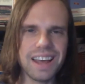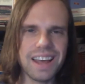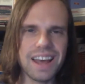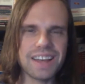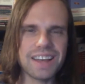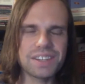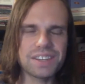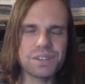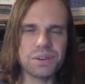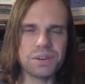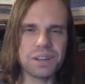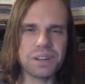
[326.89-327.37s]

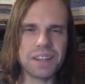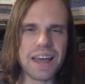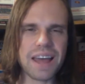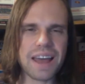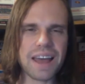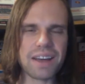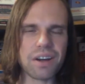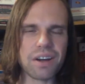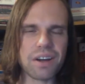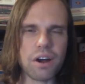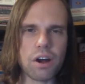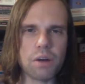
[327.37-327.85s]
as you
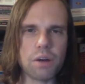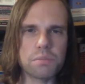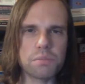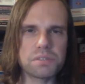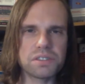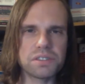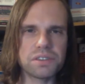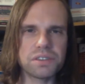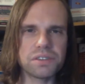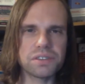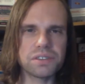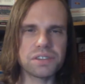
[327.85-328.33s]
lack
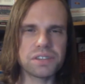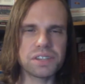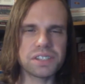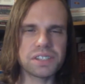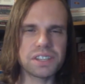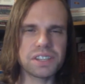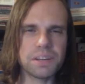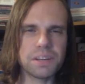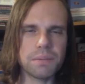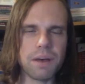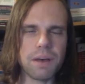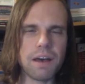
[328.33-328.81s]
carbs in your
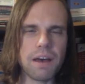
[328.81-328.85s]
system.